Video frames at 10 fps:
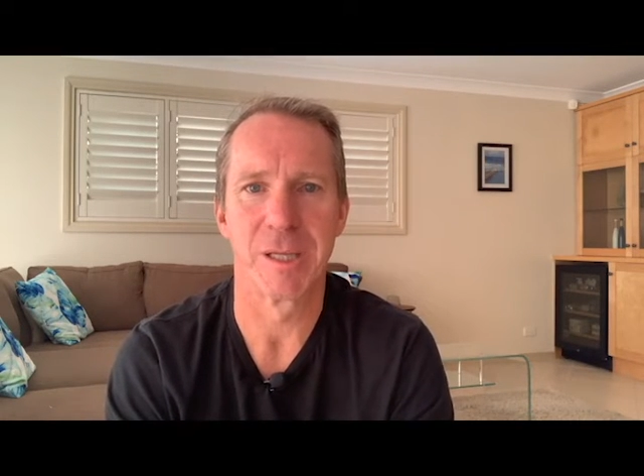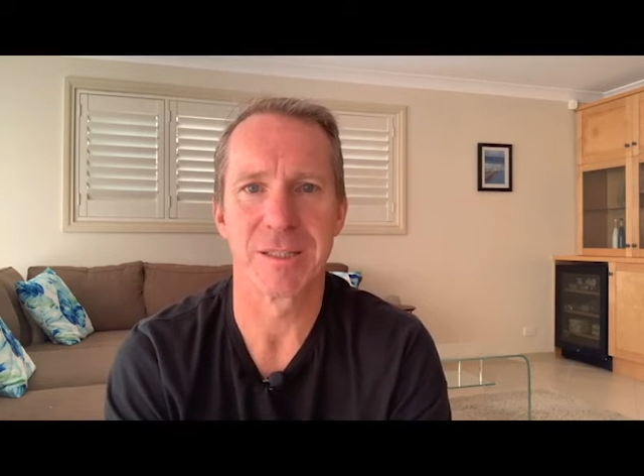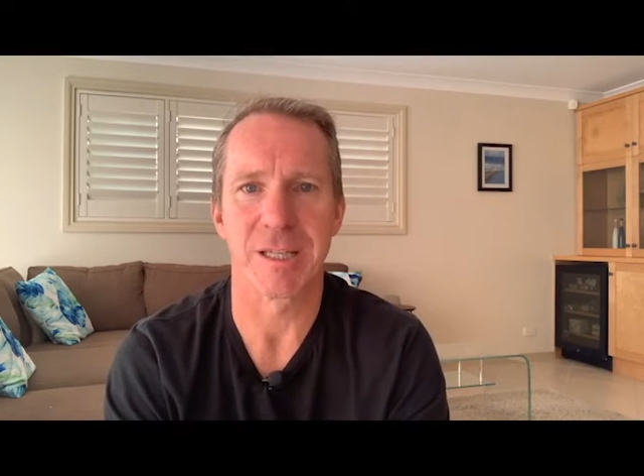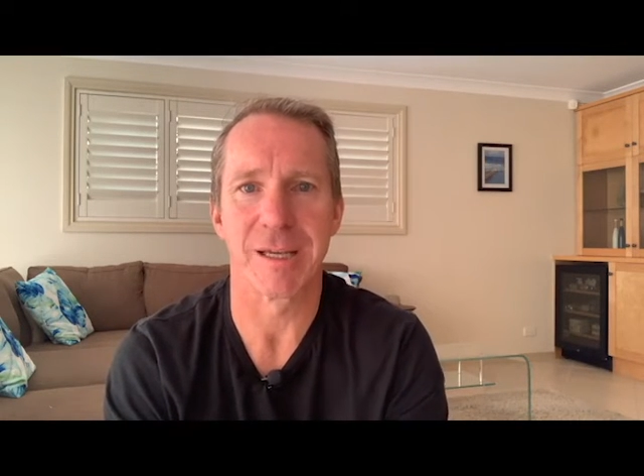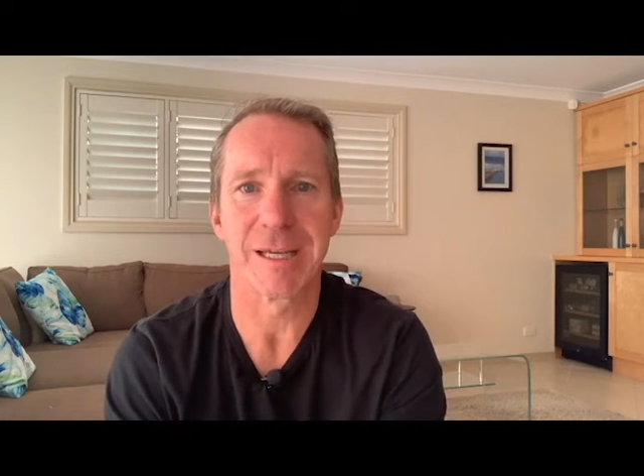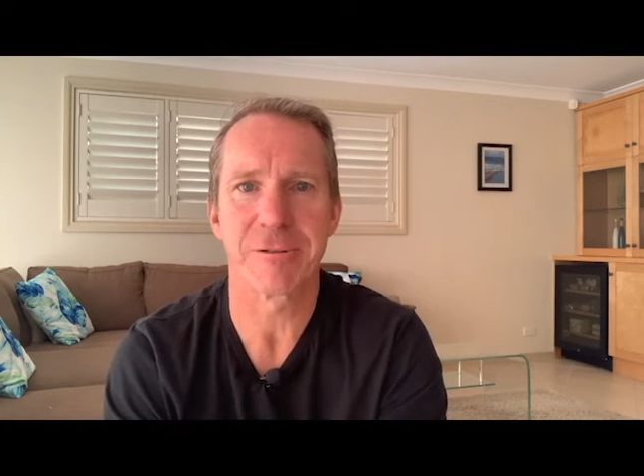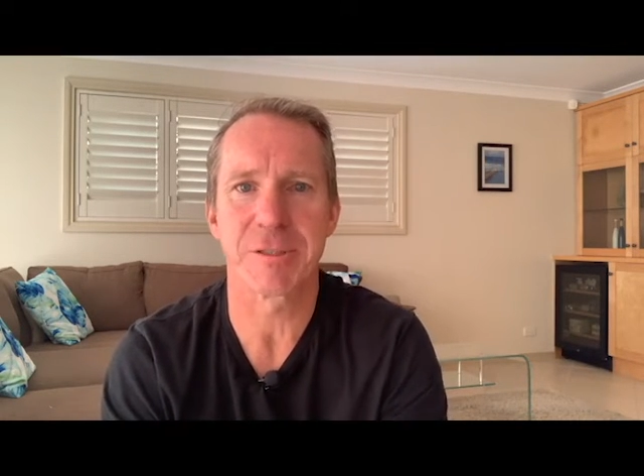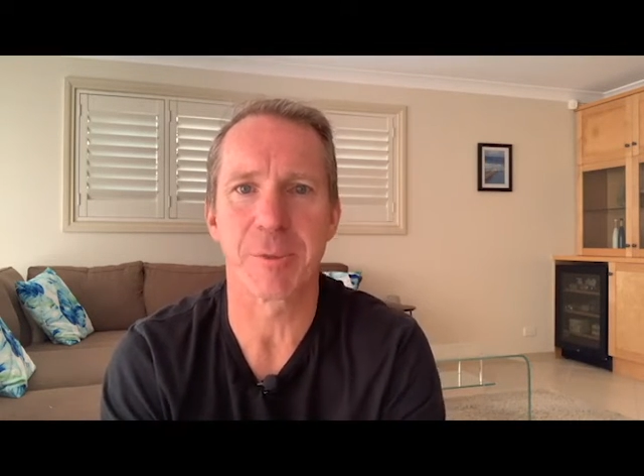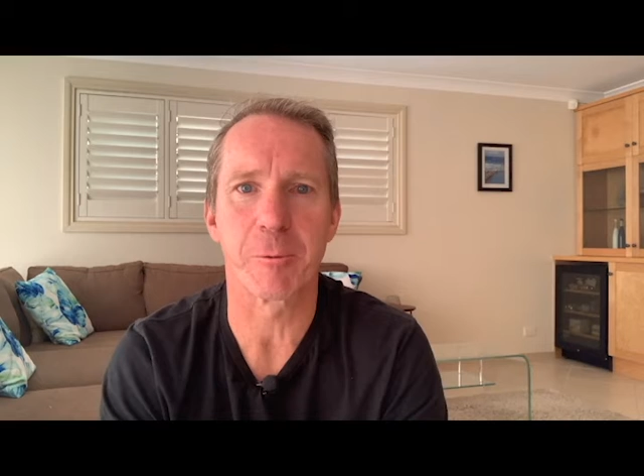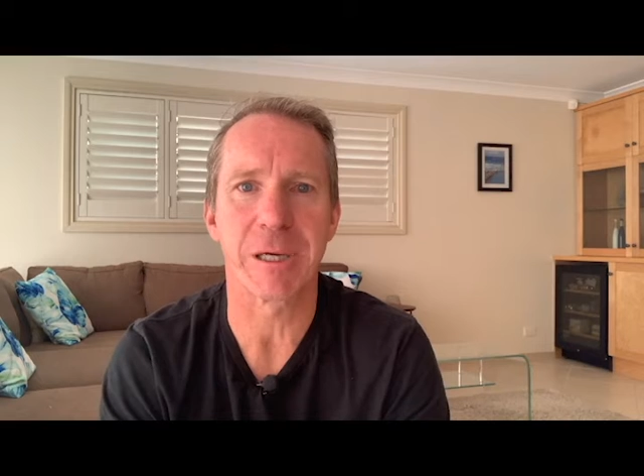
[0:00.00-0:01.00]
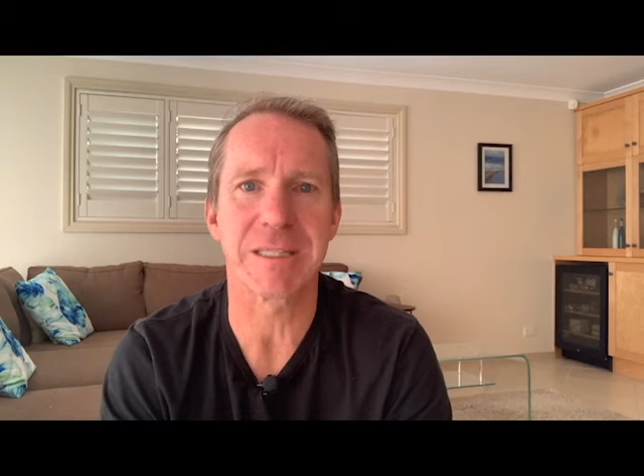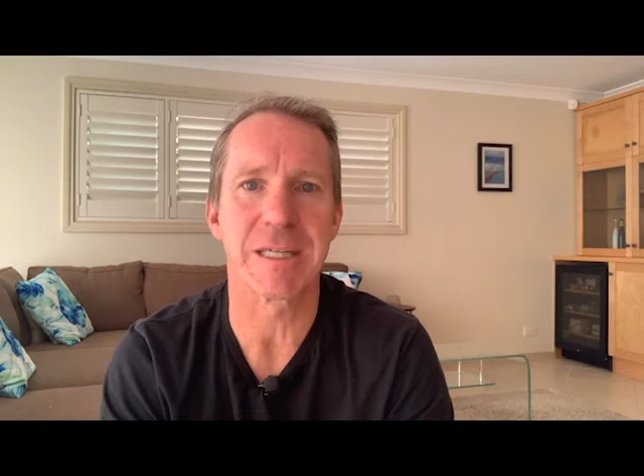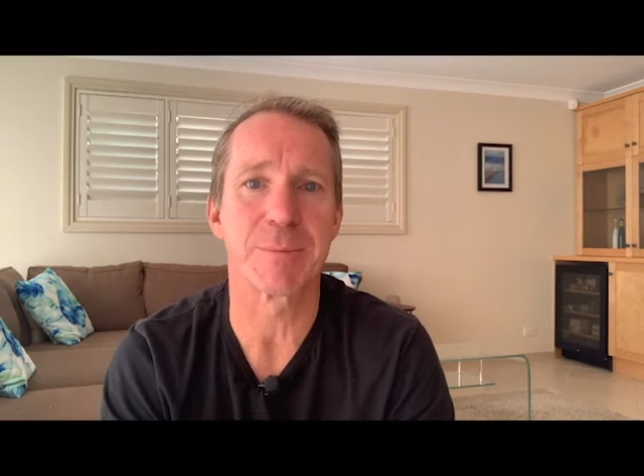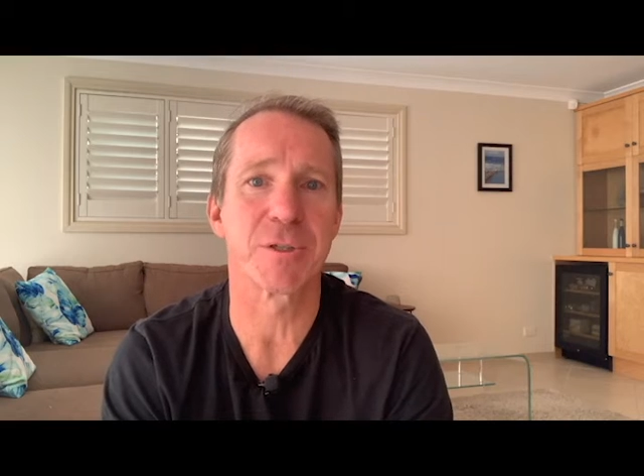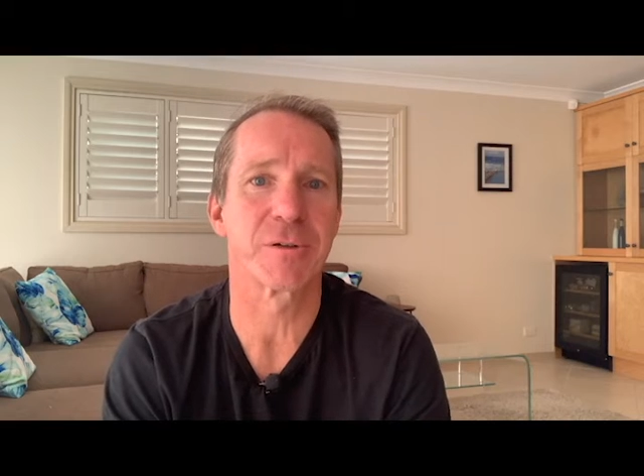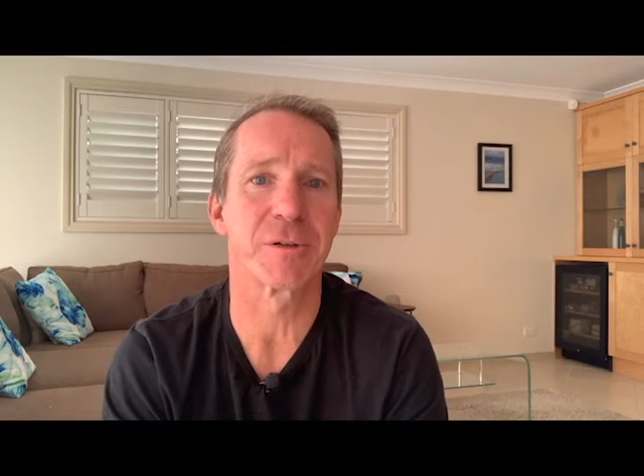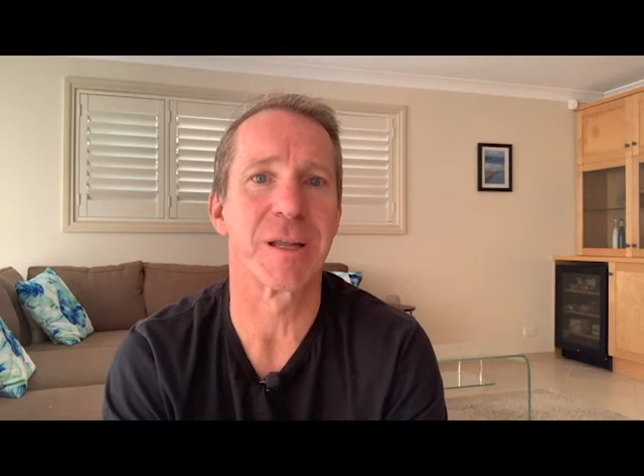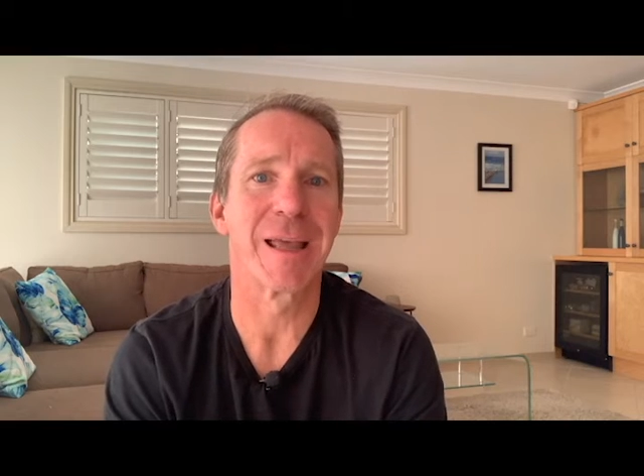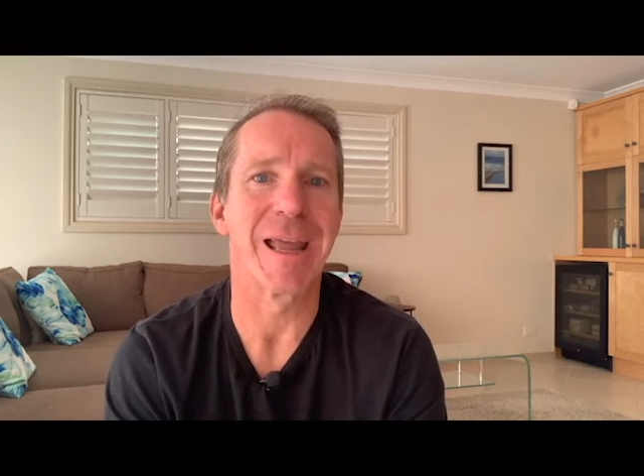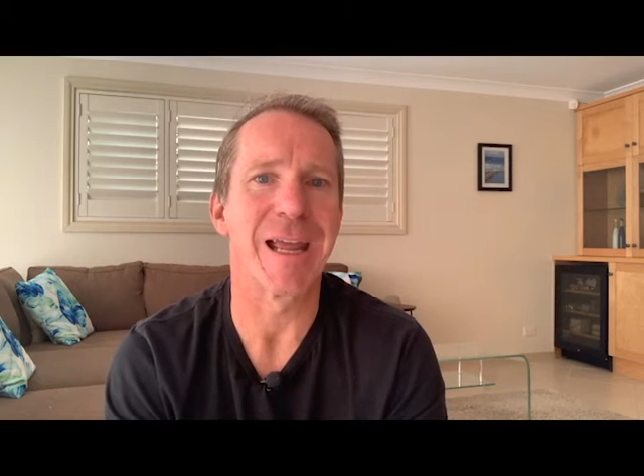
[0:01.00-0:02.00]
So here are some quick tips on
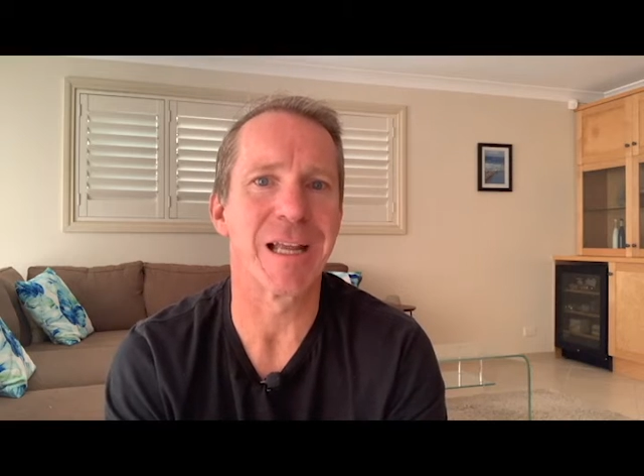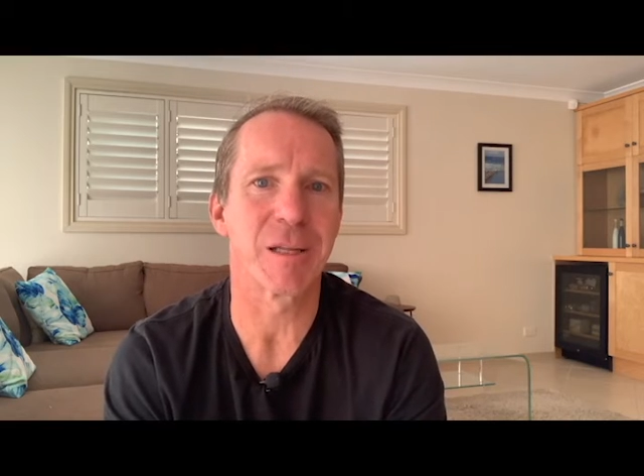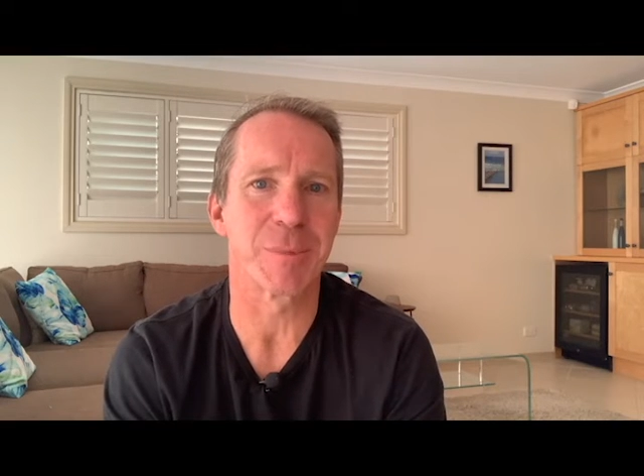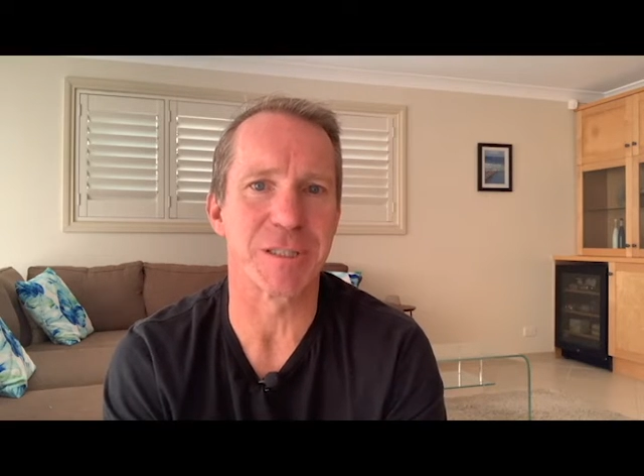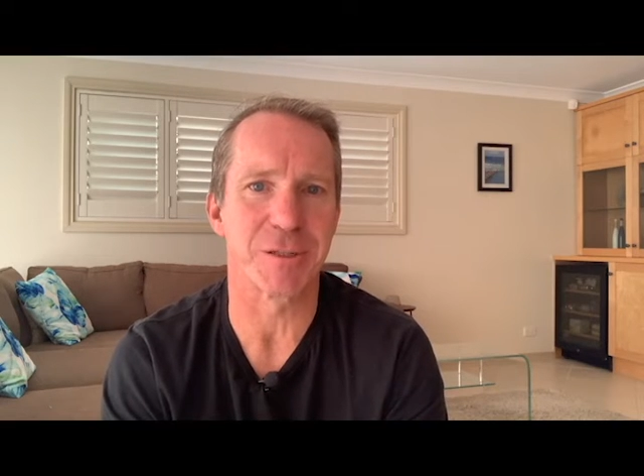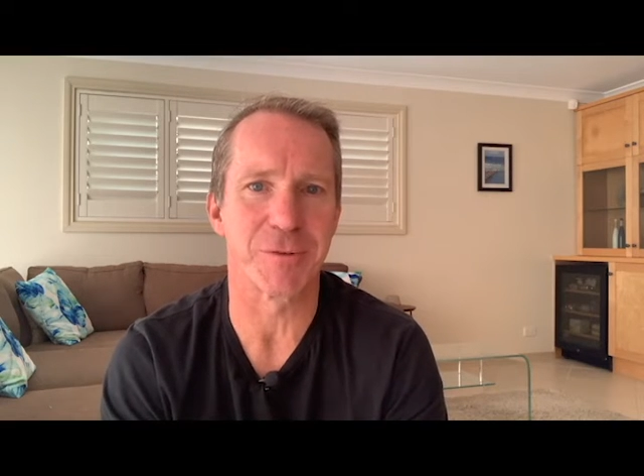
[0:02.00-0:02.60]
elements